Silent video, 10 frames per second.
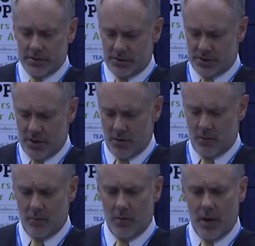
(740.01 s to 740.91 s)

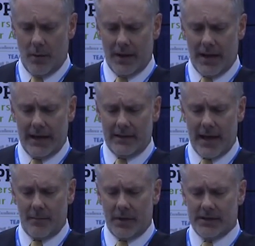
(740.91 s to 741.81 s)
So we like
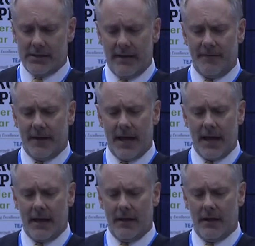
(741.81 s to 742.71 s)
that because the
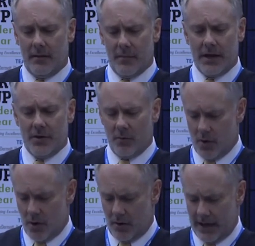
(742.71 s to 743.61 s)
FAA, and in my new
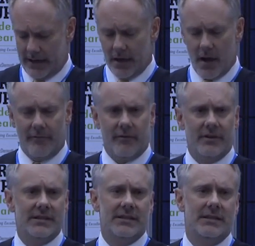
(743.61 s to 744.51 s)
role, I can offer
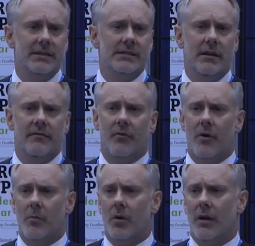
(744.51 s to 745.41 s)
assistance at
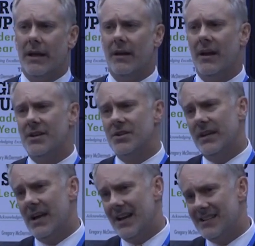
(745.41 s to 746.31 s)
informal. I can actually
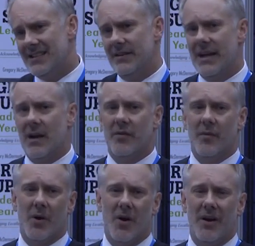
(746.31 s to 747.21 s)
kind of sit down with
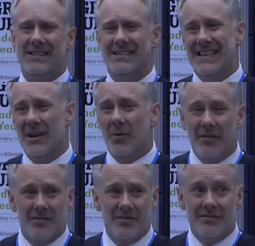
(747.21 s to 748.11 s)
the parties and say,
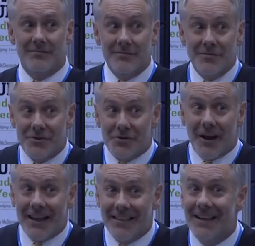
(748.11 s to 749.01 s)
well,
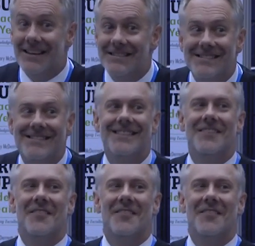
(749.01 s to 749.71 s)
try this,